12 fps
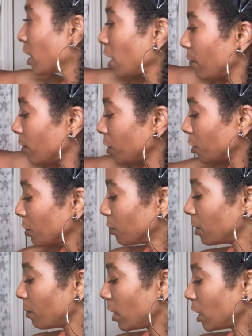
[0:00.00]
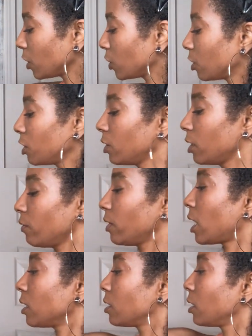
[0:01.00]
canvas, you want to make sure you give
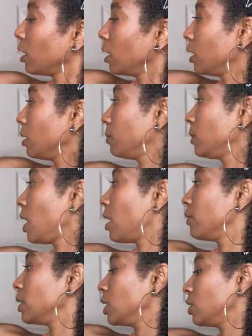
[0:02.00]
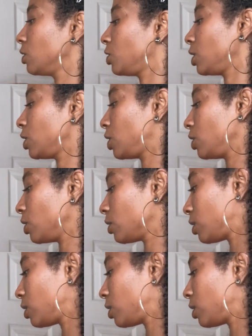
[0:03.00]
that same love and energy to your